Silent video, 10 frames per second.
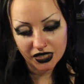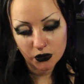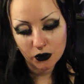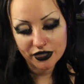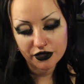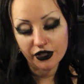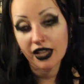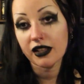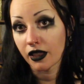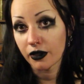I went to
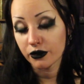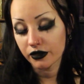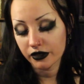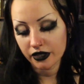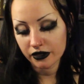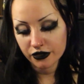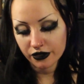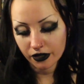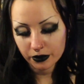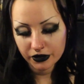that local yarn
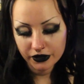shop,